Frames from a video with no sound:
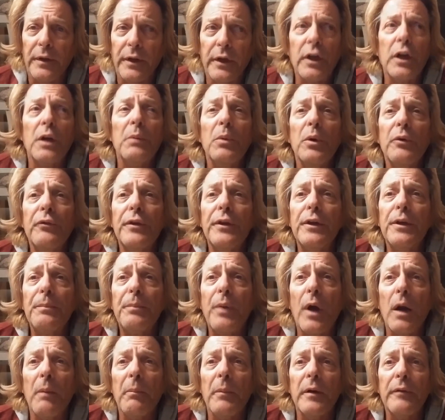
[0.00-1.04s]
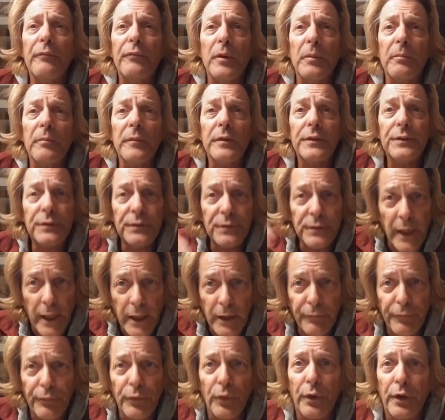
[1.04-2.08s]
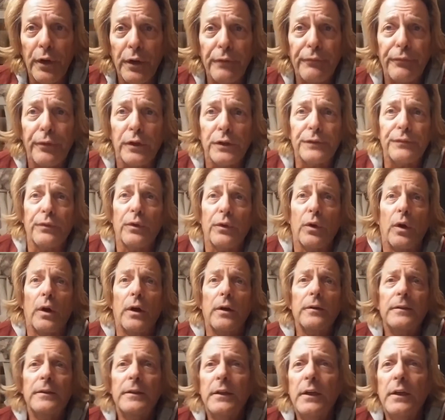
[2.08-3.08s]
They're going to move the department from the second floor to the first floor.